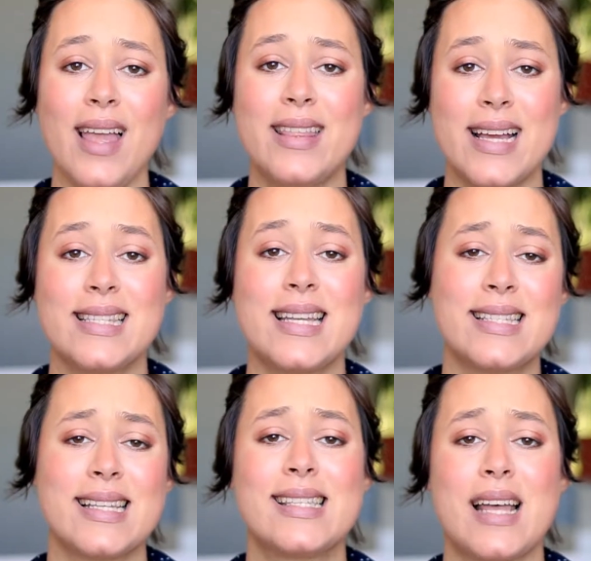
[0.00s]
Then
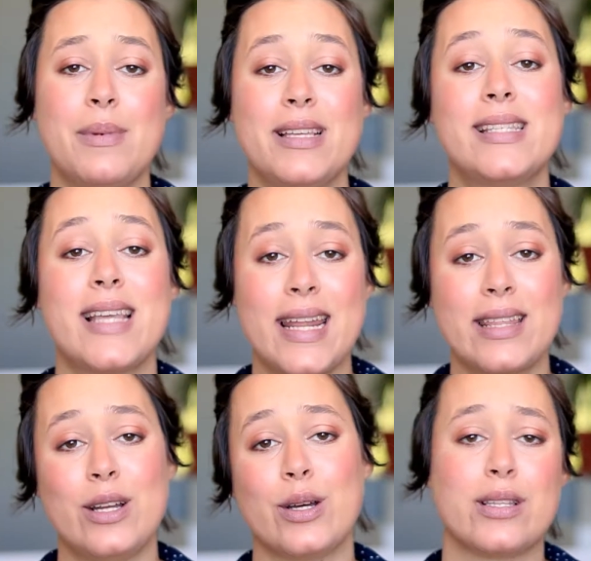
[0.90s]
since it's summer,
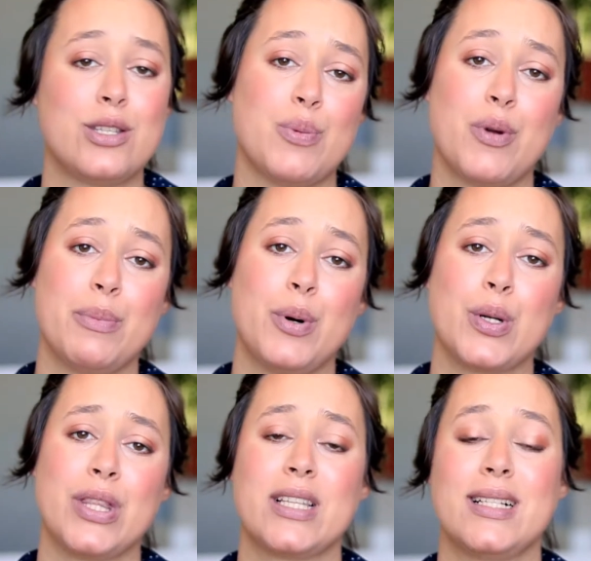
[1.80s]
setting the look is super
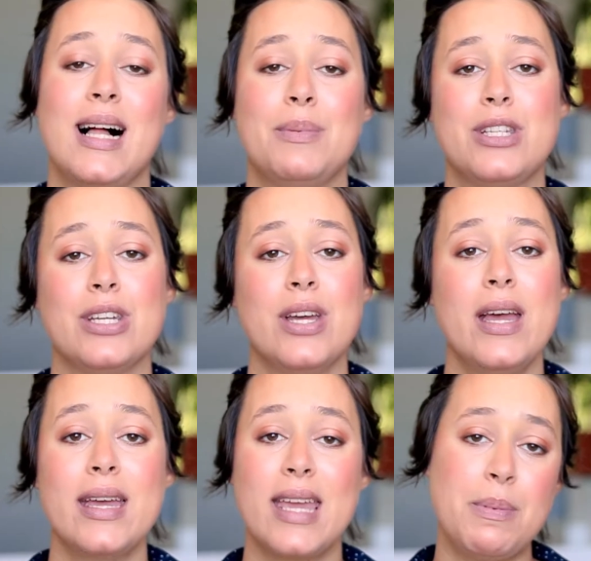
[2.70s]
important. This will help to
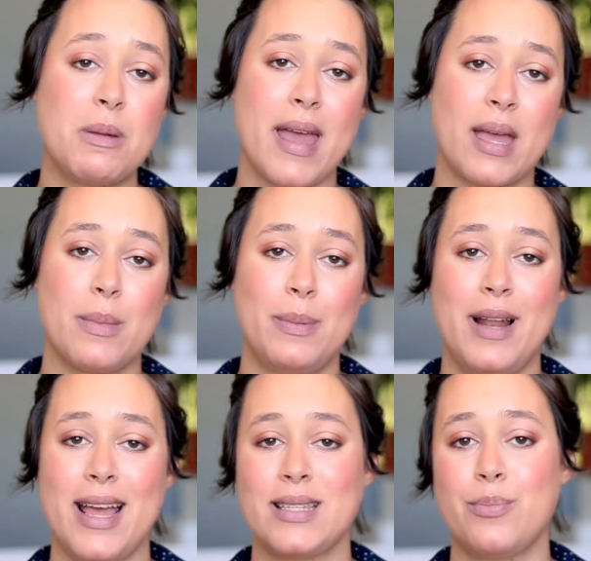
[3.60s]
keep the makeup in
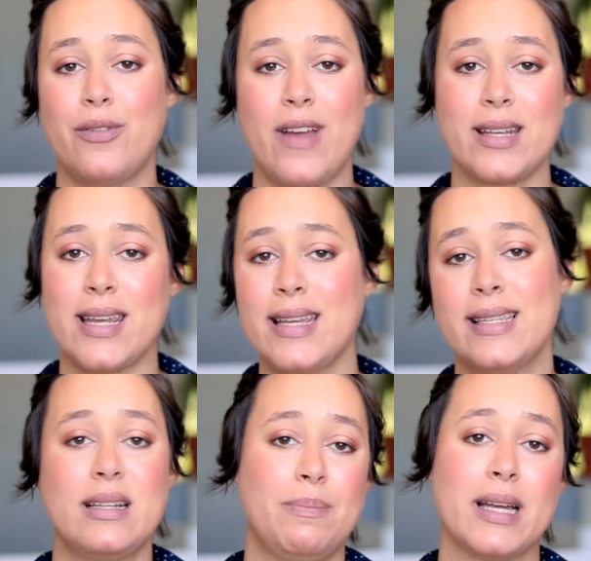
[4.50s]
place and prevent any
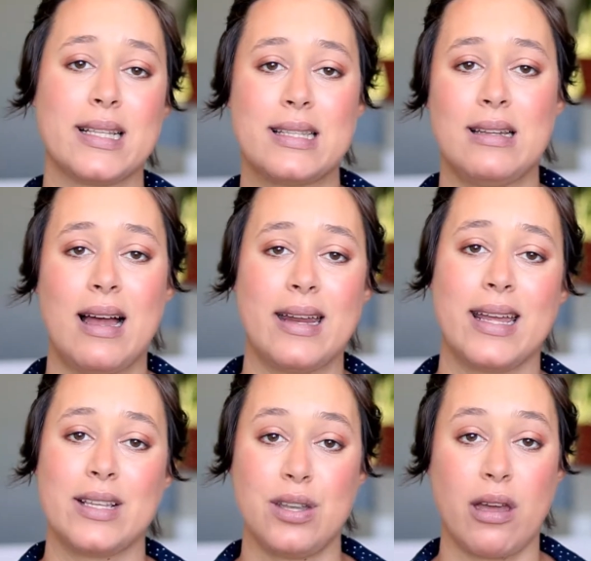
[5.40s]
slipping and
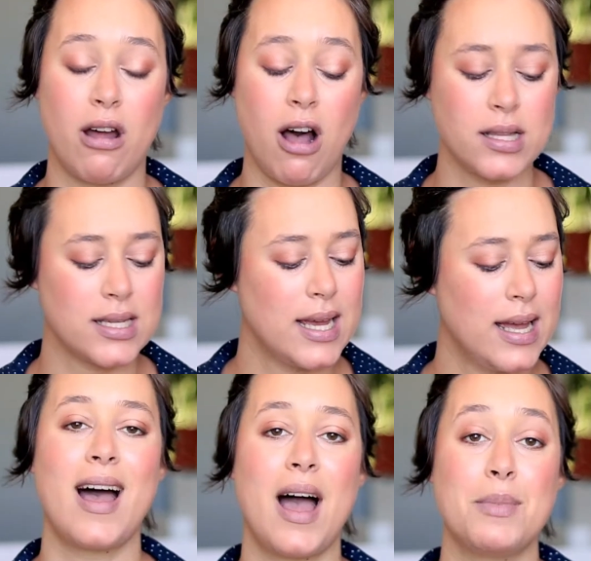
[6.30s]
sliding as you get hot.
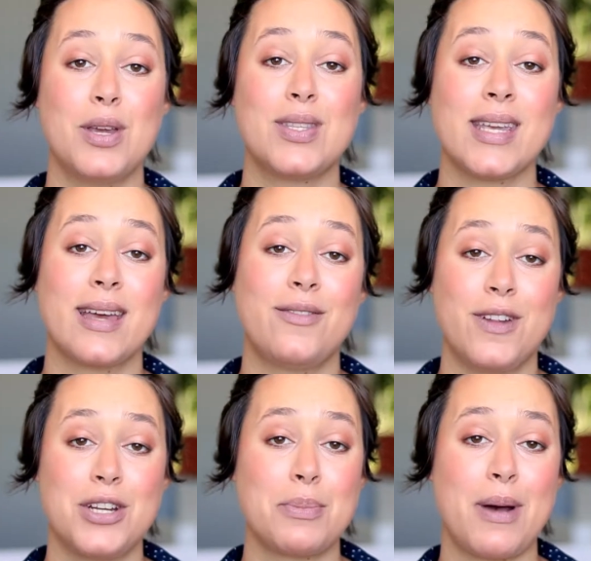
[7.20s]
I'm using a
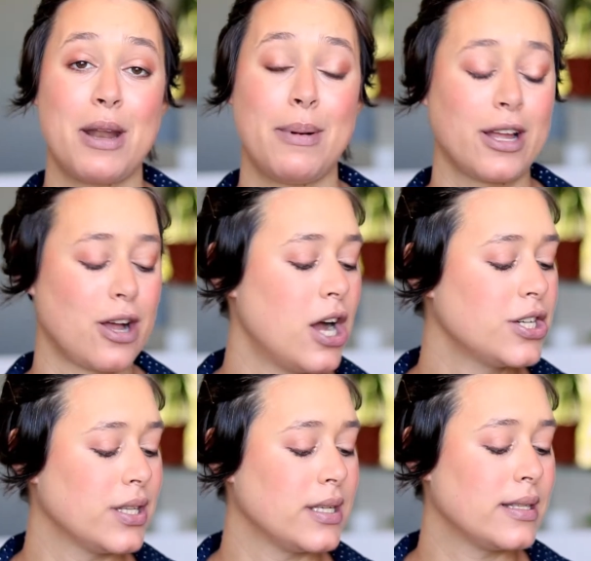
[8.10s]
finishing powder by
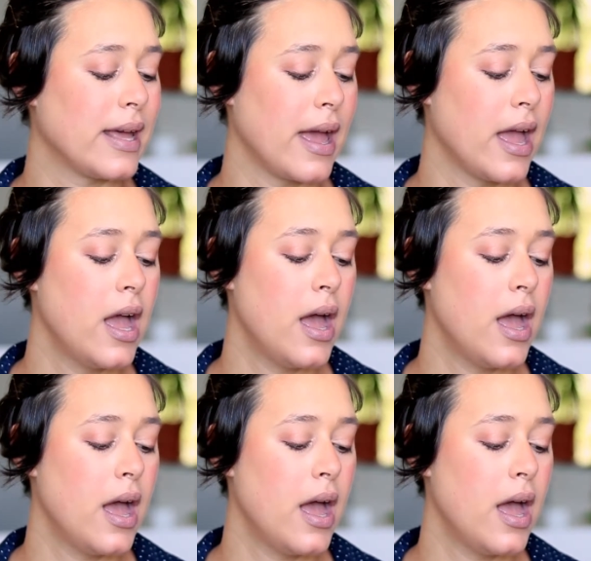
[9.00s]
Gosh. This is their